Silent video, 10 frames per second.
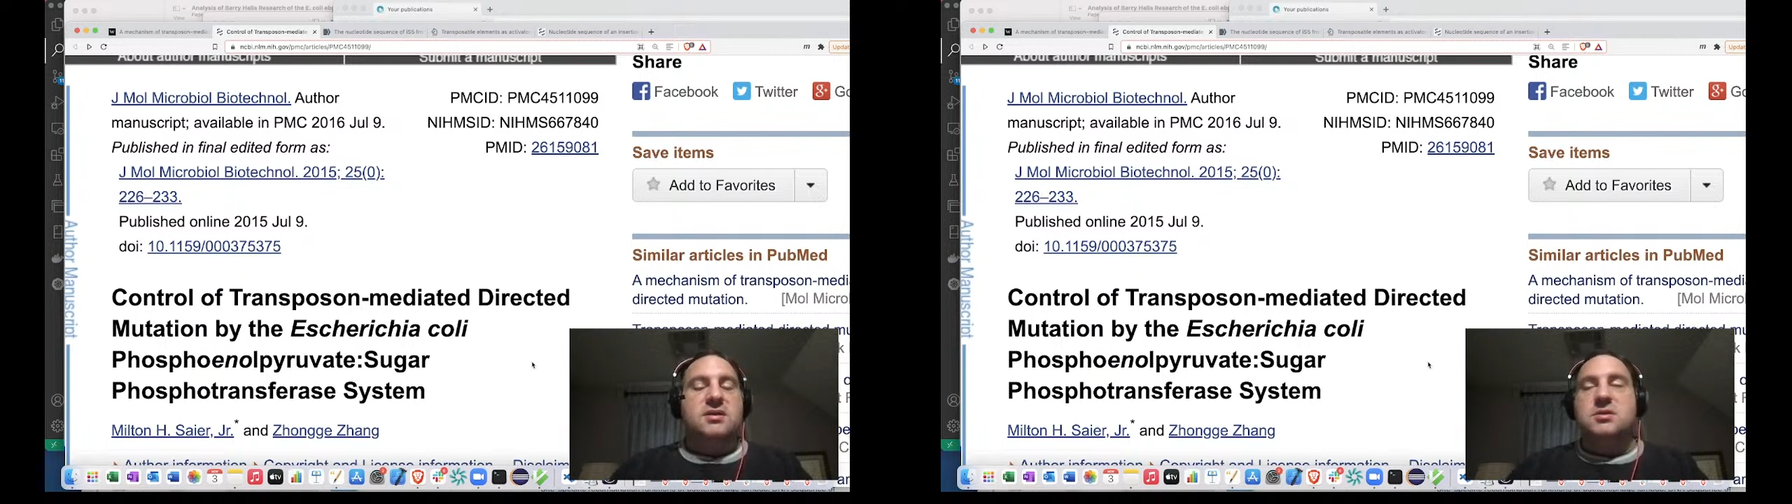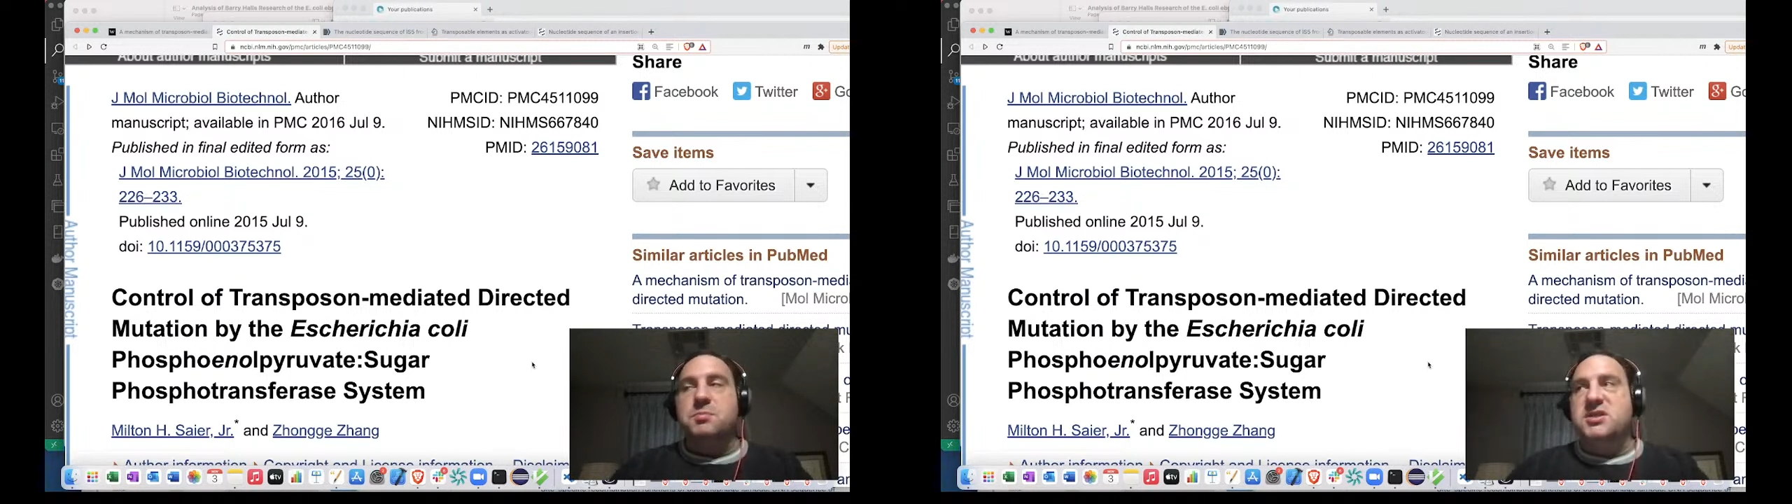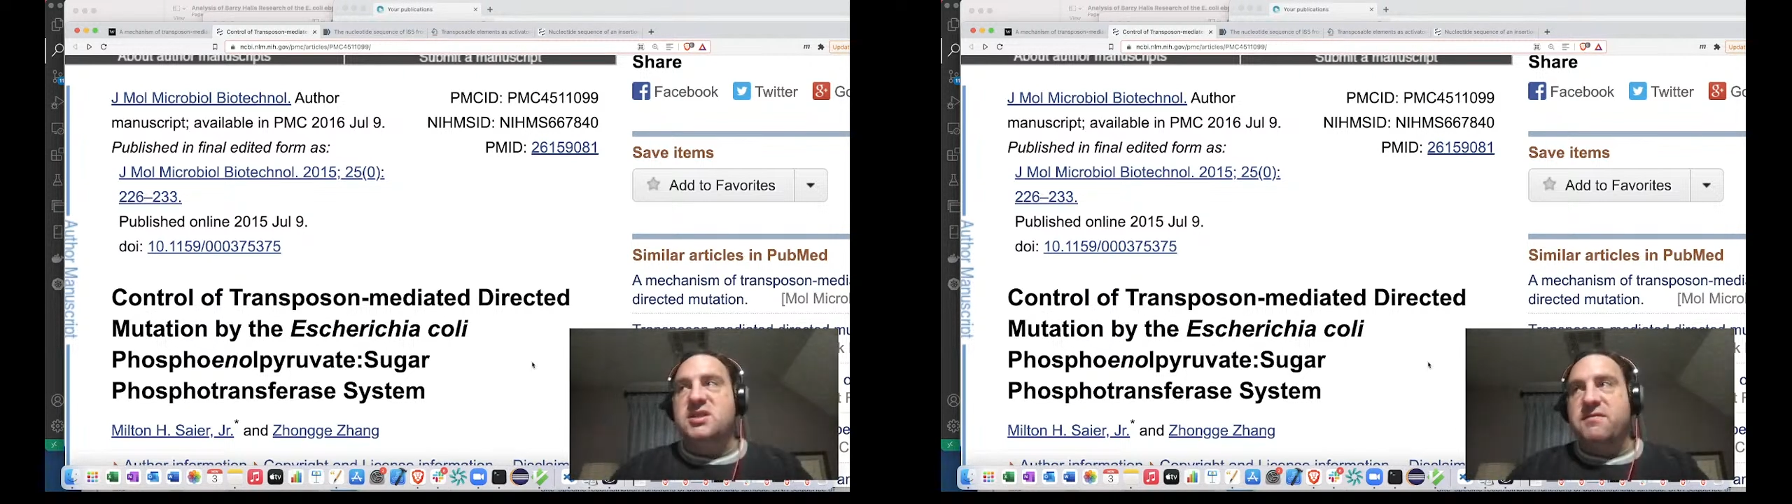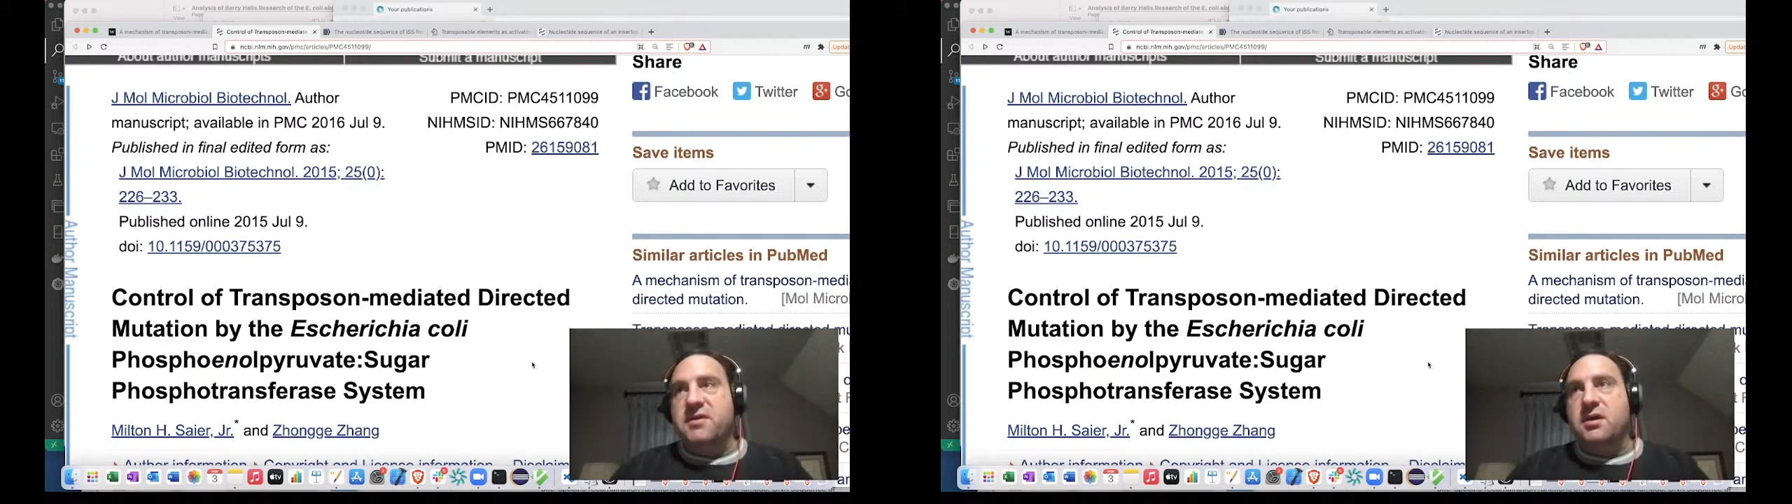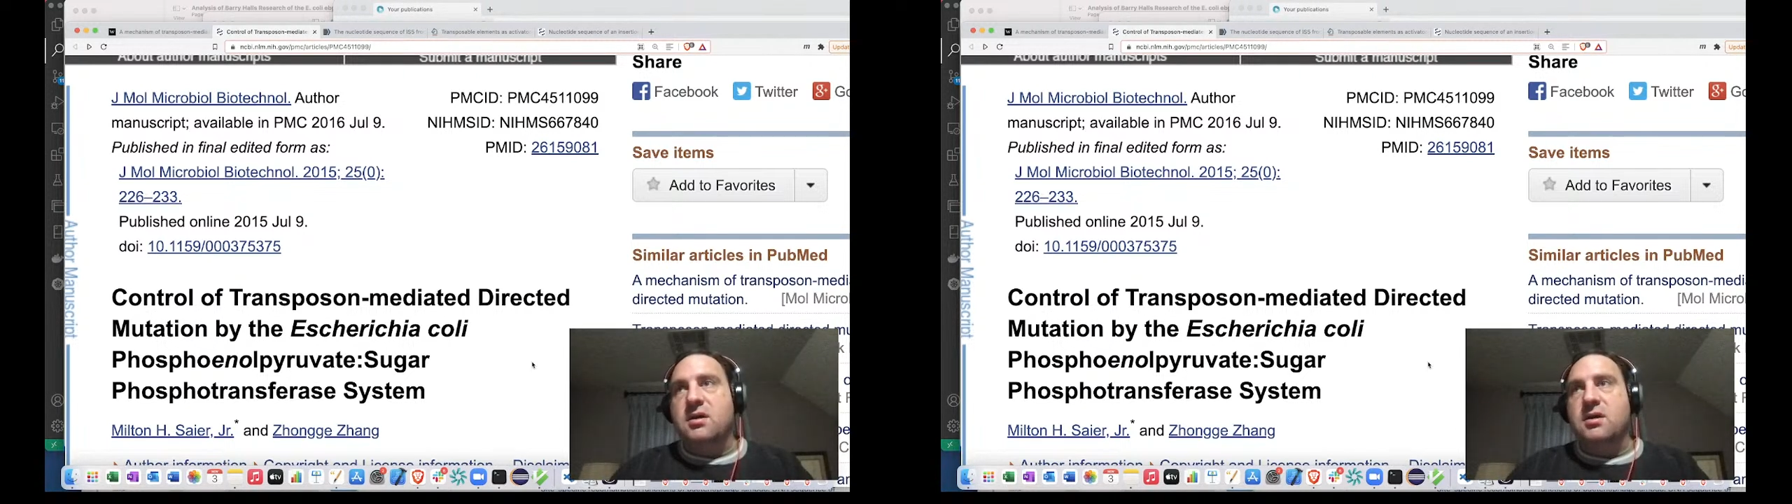a
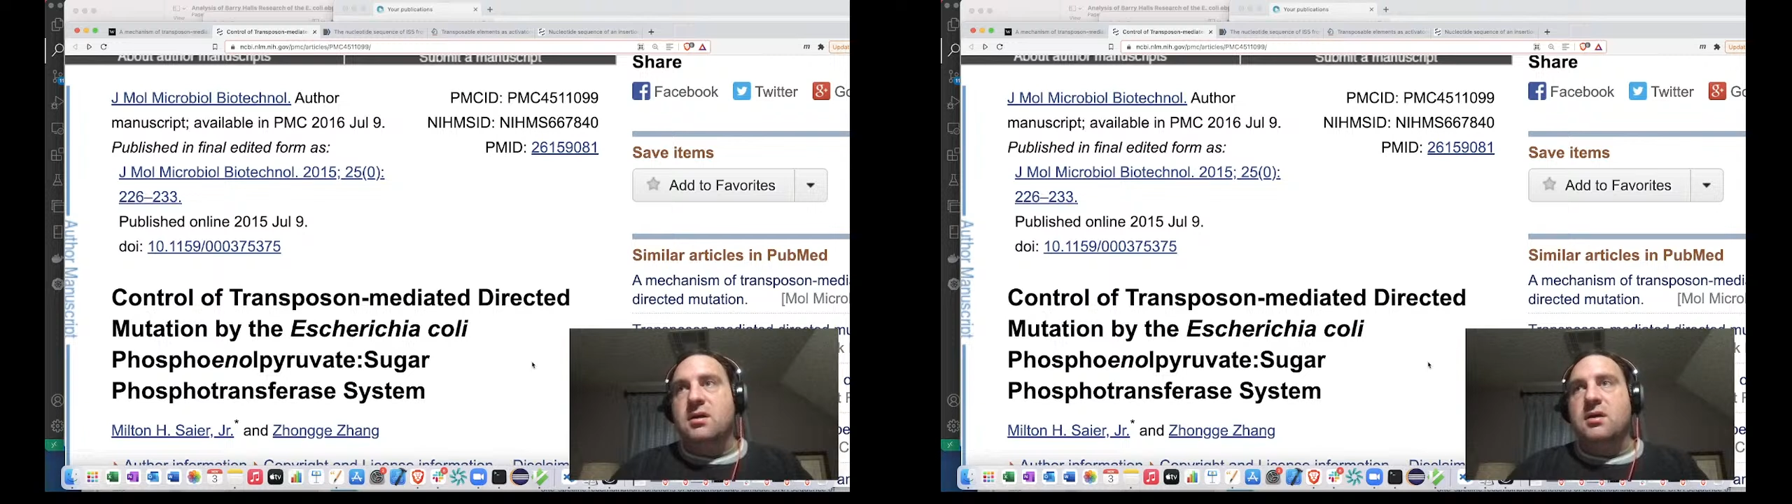specific